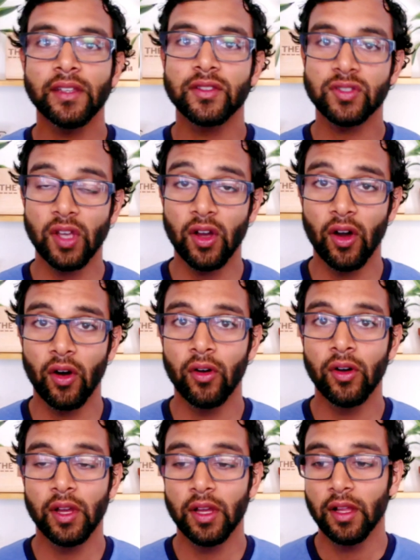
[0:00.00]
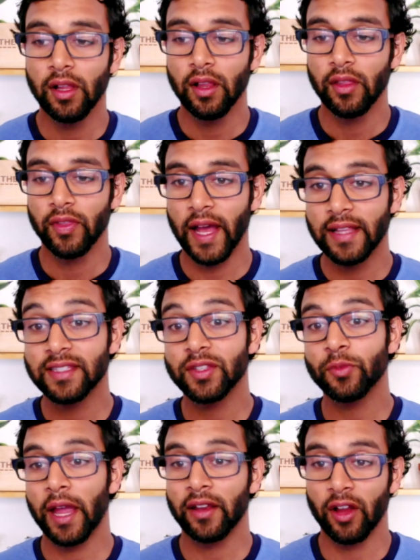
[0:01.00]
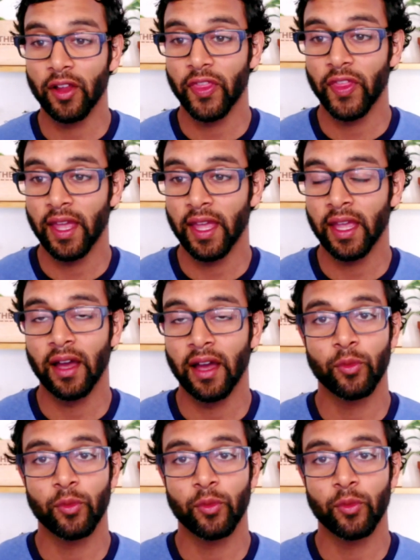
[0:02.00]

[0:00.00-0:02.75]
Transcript: So that's the Ragnar thing.